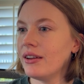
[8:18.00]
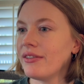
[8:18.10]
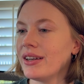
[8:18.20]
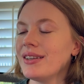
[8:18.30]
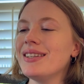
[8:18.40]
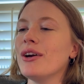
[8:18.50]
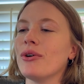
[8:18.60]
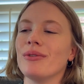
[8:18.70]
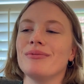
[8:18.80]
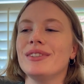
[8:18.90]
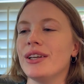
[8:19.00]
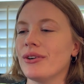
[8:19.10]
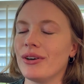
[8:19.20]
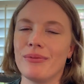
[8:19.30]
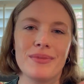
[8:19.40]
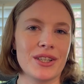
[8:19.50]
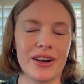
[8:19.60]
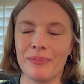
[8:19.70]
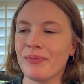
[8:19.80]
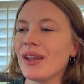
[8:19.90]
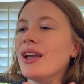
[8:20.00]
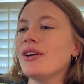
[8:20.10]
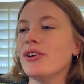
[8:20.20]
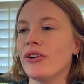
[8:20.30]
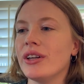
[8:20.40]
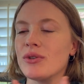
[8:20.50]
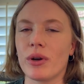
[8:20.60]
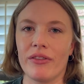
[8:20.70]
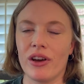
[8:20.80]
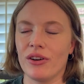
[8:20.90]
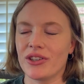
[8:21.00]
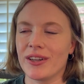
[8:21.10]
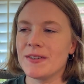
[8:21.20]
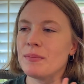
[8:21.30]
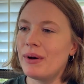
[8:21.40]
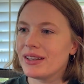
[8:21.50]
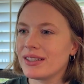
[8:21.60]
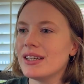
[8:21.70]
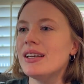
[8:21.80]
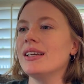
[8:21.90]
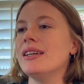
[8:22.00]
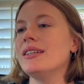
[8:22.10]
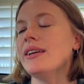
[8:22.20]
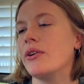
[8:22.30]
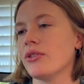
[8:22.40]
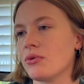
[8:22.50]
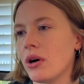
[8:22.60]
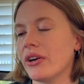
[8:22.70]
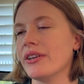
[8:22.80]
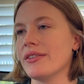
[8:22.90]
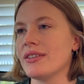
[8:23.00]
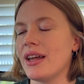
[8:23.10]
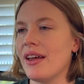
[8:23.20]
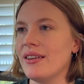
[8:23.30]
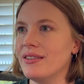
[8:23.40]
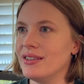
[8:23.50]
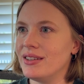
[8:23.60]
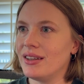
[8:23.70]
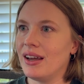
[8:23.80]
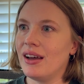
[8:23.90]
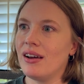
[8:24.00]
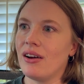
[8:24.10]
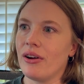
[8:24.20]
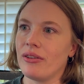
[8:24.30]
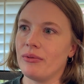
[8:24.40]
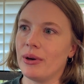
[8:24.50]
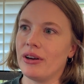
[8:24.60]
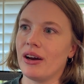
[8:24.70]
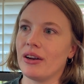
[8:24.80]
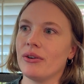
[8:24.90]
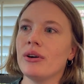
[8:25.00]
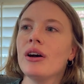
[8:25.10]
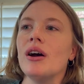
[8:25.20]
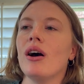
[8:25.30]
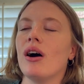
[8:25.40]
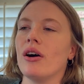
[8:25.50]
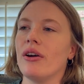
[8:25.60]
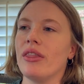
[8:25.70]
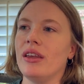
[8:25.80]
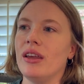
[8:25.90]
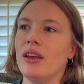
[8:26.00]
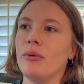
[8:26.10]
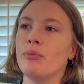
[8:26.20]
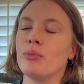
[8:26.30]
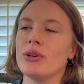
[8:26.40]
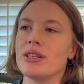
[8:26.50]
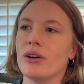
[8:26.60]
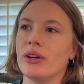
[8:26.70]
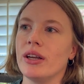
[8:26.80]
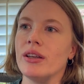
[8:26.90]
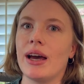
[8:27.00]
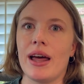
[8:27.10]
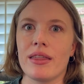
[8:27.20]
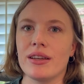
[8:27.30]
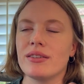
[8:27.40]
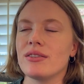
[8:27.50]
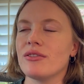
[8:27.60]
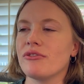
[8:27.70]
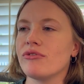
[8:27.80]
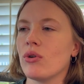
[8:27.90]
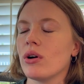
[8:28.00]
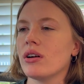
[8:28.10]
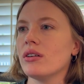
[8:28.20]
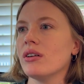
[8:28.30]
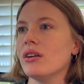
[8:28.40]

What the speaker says: find it. Diogo, sorry. Yuri is one of the alternates, but Diogo Suarez and Arthur Mariano are the Brazilian athletes for